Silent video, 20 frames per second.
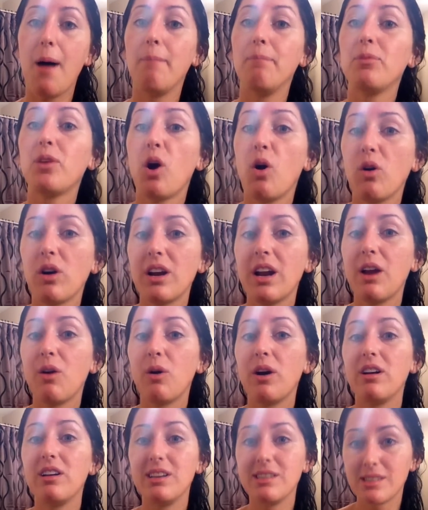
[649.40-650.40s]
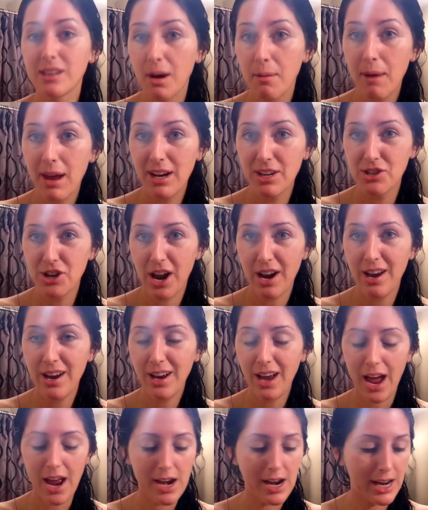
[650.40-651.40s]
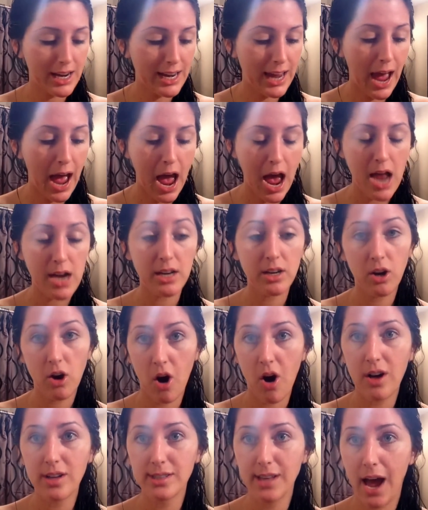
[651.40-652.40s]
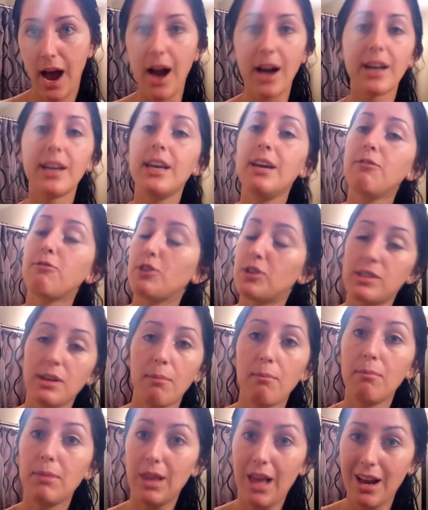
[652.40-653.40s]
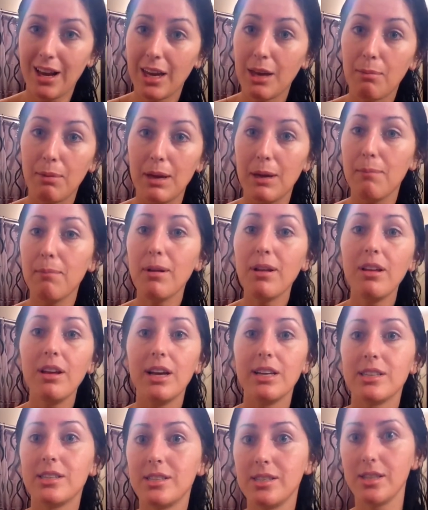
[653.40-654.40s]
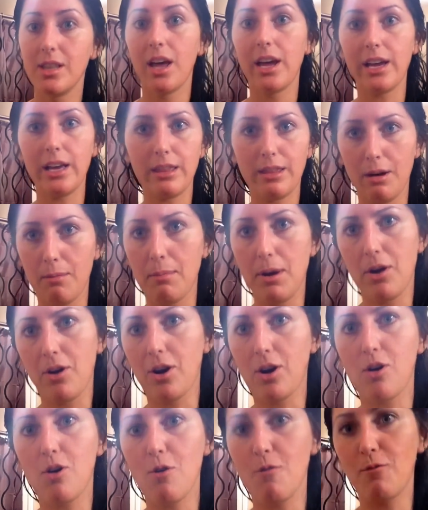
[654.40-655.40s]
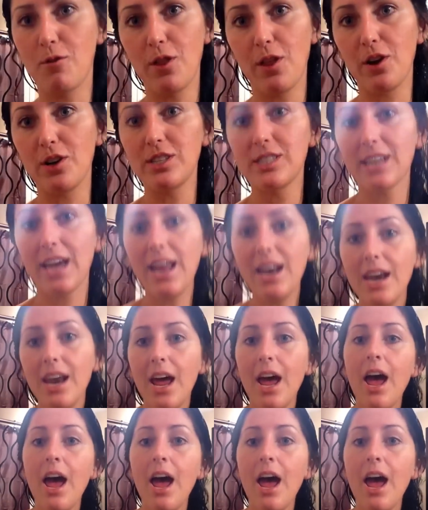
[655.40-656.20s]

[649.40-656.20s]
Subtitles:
Coconut oil is comedogenic and it can cause acne. For some lucky people, it's like their miracle for their skin.